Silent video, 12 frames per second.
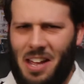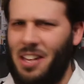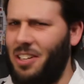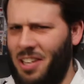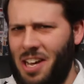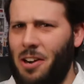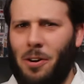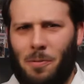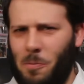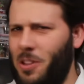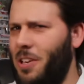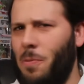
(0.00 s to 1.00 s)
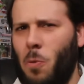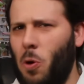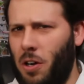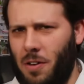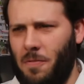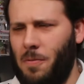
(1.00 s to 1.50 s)
later when they're more
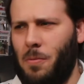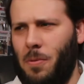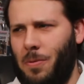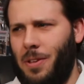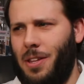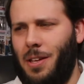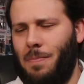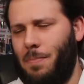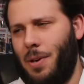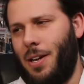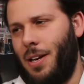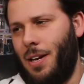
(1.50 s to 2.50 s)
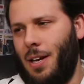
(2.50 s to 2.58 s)
comfortable with it. But